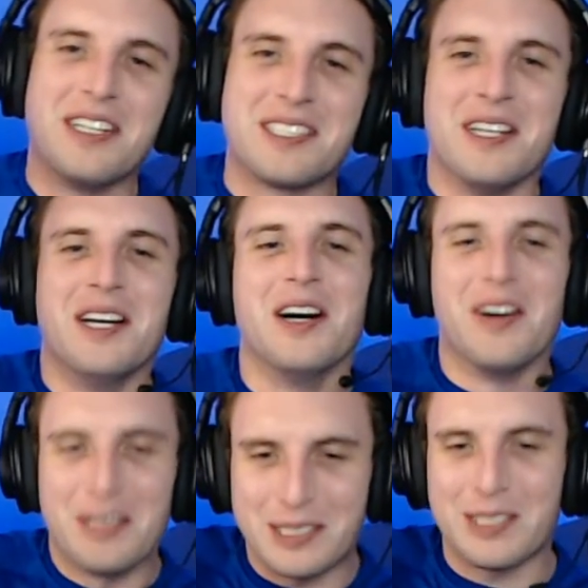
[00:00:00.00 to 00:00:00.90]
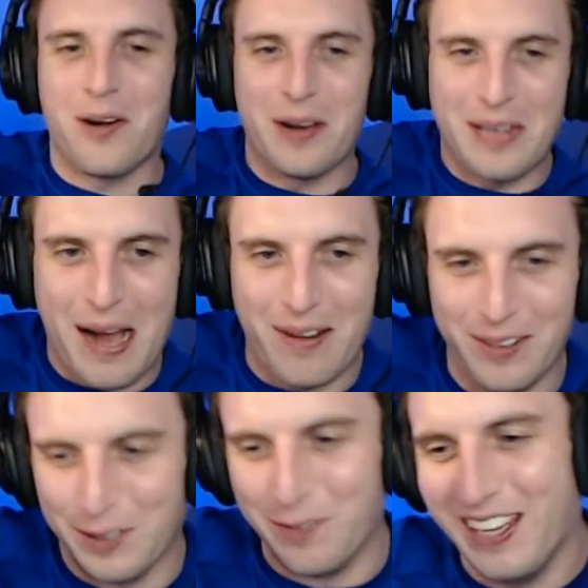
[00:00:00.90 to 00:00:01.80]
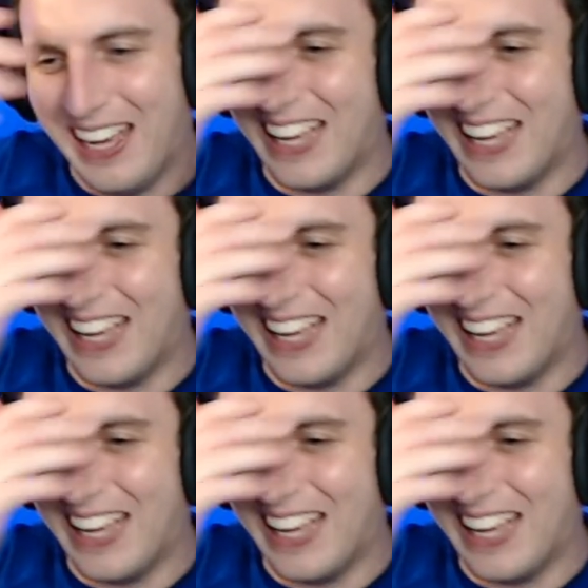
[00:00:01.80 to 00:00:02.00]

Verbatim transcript: let's let's tone it down a little bit.